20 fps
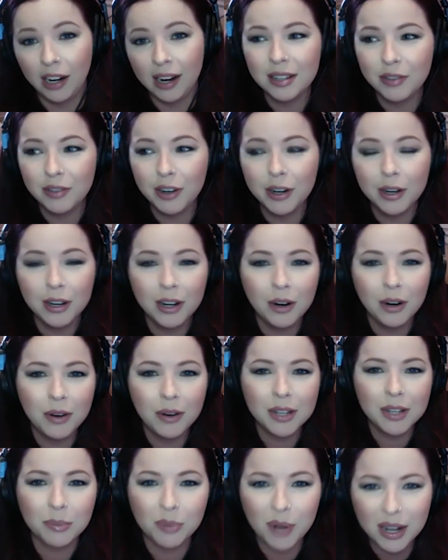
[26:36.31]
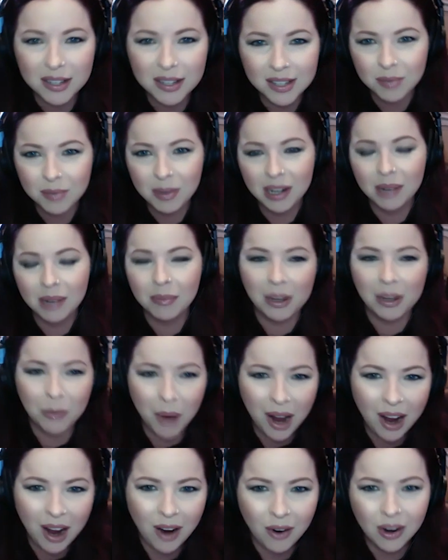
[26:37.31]
And I, it always impresses me. And I'm like,
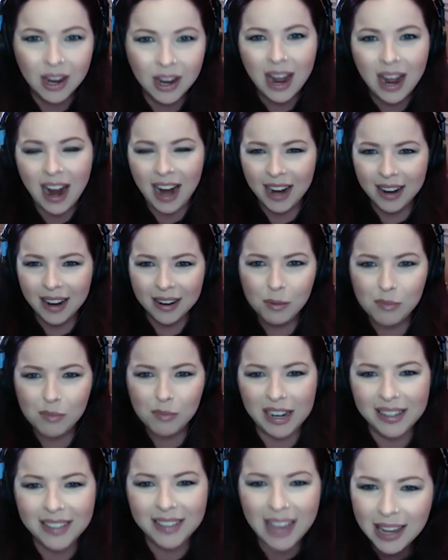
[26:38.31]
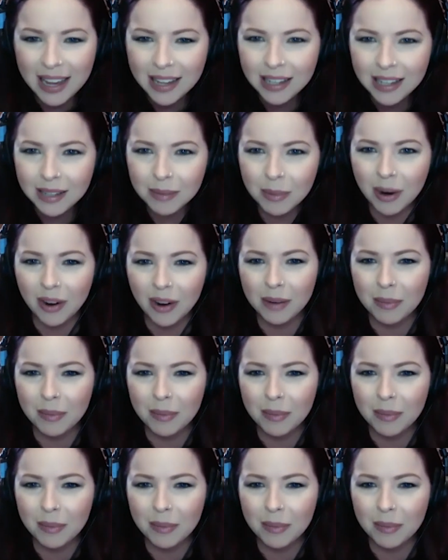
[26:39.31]
wow, I got to up my game on